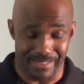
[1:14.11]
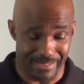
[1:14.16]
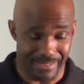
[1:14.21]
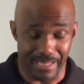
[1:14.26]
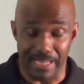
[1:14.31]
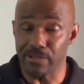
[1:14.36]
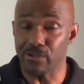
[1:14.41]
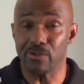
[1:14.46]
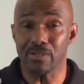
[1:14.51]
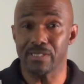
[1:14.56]

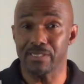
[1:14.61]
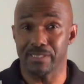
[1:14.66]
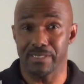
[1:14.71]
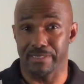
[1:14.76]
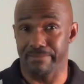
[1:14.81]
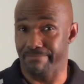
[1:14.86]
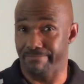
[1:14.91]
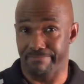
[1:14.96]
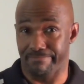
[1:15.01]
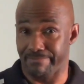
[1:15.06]
not only is
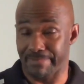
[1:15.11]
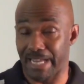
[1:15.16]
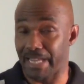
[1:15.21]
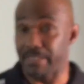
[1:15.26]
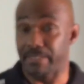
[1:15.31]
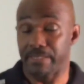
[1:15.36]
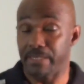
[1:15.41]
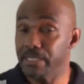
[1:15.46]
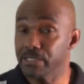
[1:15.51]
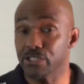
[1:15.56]
it
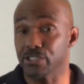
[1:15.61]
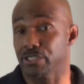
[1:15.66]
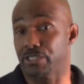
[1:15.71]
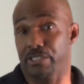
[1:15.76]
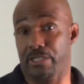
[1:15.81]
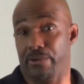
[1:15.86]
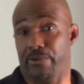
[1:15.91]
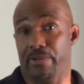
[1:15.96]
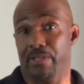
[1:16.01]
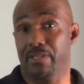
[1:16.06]
not
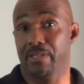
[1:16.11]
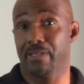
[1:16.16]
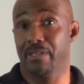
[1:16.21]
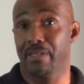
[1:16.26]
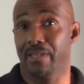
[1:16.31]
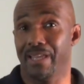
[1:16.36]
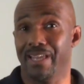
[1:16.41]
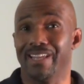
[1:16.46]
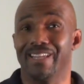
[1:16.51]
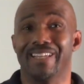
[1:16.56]
necessary,
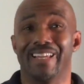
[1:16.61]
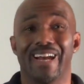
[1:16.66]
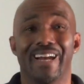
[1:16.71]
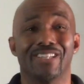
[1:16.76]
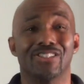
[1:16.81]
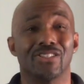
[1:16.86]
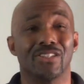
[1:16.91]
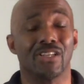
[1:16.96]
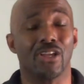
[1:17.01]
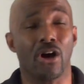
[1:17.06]
it can
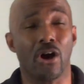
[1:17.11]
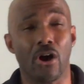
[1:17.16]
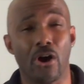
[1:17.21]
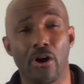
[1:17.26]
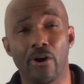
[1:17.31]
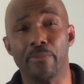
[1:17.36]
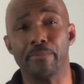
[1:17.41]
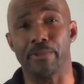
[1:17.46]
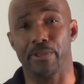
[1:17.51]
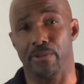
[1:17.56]
actually
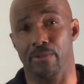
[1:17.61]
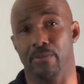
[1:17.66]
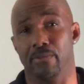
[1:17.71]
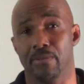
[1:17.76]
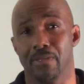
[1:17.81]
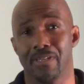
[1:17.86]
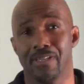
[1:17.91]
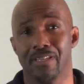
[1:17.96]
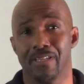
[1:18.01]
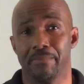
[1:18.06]
harm you.
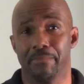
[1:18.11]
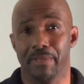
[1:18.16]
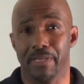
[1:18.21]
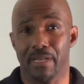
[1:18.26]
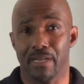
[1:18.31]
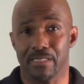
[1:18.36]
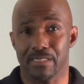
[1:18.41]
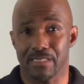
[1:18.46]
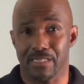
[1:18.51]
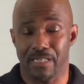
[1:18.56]

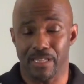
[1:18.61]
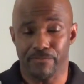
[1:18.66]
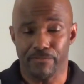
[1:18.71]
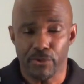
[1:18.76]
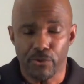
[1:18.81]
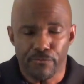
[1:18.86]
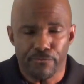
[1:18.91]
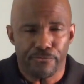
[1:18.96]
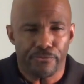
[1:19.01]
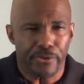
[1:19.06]
Because if
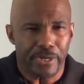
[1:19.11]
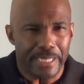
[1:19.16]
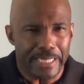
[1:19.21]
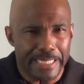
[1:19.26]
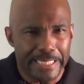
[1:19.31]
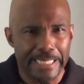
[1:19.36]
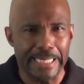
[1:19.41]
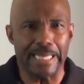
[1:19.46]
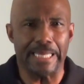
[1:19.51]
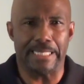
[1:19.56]
you
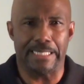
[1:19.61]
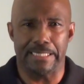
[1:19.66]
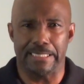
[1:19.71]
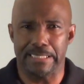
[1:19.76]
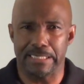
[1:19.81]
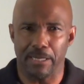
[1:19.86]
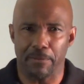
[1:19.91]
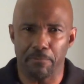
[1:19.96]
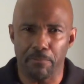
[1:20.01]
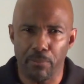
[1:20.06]
forget
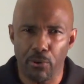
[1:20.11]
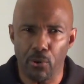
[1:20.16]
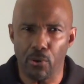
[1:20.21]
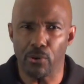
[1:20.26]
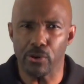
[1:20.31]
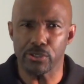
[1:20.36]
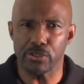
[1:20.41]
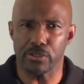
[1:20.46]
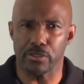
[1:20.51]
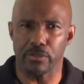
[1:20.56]
some
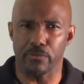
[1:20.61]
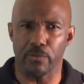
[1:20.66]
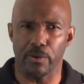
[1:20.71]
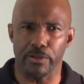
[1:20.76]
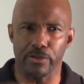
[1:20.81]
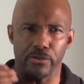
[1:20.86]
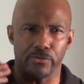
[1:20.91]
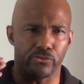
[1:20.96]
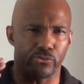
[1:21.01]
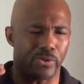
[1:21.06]
portion of
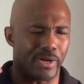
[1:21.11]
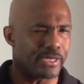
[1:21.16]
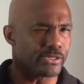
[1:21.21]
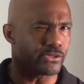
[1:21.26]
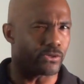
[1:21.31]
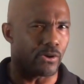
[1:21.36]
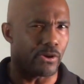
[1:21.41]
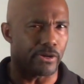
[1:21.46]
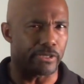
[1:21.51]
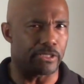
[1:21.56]
what you tried
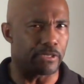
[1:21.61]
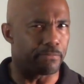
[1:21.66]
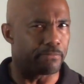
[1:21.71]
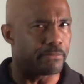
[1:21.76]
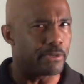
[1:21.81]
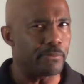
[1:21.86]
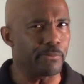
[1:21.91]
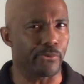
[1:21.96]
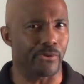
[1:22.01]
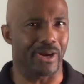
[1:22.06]
so hard to
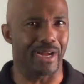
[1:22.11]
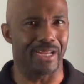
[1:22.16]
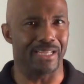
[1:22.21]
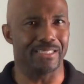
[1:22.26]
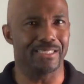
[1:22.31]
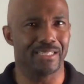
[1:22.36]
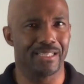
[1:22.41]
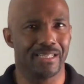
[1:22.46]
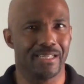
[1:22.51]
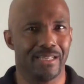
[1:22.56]

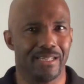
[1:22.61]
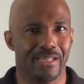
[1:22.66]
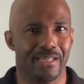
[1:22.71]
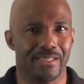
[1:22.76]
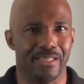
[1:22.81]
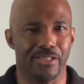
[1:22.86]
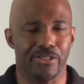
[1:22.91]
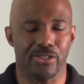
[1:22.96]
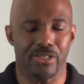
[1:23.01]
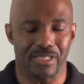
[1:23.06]
memorize,
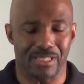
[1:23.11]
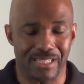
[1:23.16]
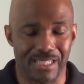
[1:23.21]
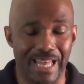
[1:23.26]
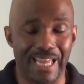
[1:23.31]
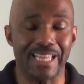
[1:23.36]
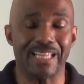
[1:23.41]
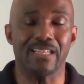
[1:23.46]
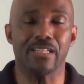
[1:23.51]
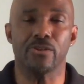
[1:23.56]
then you're
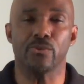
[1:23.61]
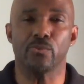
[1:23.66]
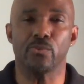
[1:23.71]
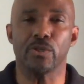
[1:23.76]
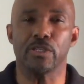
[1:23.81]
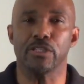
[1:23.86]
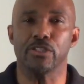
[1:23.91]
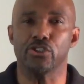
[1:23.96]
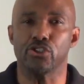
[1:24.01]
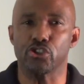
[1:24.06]
likely to
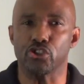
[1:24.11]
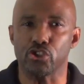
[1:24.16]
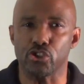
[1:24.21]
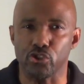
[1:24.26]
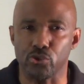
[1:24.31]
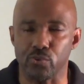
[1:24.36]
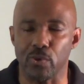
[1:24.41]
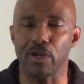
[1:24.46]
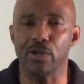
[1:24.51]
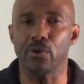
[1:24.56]
really
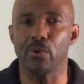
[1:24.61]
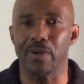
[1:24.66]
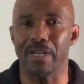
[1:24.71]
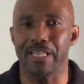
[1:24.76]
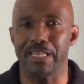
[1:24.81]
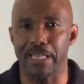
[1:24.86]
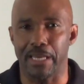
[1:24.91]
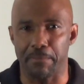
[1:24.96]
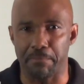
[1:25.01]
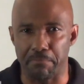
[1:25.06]
struggle
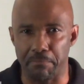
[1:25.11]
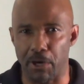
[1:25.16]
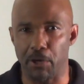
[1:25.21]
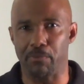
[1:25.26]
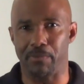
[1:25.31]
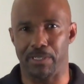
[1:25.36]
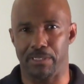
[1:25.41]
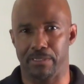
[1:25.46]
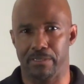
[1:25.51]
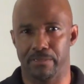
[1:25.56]
in that
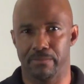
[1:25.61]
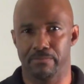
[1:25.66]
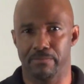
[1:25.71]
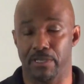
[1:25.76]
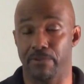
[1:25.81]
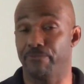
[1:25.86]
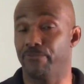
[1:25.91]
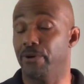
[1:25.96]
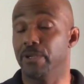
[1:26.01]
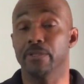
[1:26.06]
moment
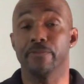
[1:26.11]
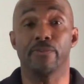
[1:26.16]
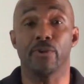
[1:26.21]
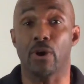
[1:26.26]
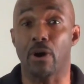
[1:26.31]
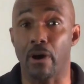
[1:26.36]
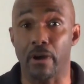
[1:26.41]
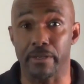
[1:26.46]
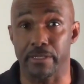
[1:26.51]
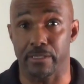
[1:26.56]
in front of
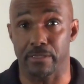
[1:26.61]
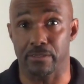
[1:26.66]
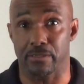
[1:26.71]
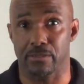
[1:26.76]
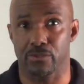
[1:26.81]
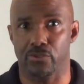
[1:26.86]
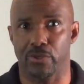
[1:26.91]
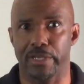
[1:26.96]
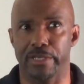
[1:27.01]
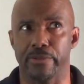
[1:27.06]
your
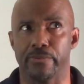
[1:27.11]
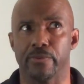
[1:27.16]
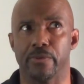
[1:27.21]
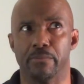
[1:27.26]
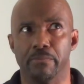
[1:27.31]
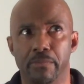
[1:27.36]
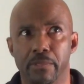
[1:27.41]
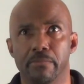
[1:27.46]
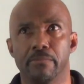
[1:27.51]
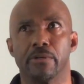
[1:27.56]
audience, trying to
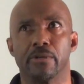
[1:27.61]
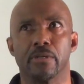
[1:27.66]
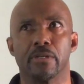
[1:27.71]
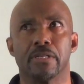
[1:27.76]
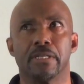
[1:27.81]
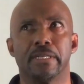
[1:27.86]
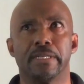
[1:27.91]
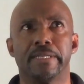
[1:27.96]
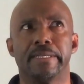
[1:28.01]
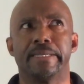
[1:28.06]
remember
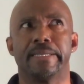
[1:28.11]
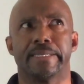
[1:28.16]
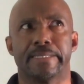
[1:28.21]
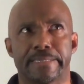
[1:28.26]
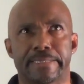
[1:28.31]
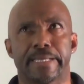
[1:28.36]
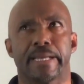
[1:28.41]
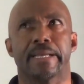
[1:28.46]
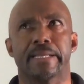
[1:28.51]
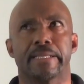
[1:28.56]

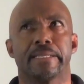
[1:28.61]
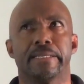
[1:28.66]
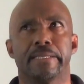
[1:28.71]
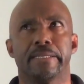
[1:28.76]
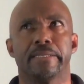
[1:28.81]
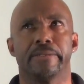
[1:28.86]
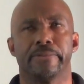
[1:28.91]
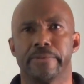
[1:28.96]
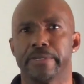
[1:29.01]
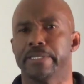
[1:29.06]

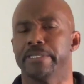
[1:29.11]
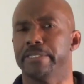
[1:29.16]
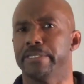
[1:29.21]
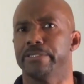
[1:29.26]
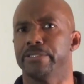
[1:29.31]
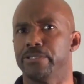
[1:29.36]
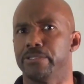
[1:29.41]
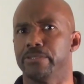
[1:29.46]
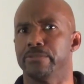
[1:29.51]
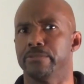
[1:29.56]
exactly what it
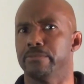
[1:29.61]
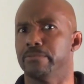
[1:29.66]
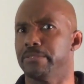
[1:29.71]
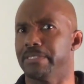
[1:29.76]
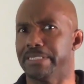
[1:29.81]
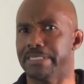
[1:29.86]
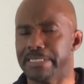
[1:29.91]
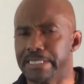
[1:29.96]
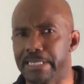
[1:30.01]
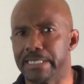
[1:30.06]
is you
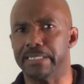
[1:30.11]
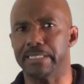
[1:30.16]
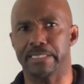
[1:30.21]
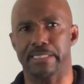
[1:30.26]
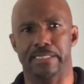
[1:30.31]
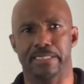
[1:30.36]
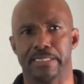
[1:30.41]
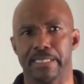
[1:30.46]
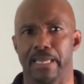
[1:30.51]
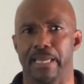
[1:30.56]
intended
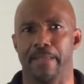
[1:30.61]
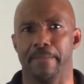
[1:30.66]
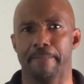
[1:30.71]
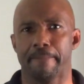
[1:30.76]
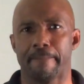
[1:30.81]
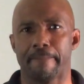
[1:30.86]
to say,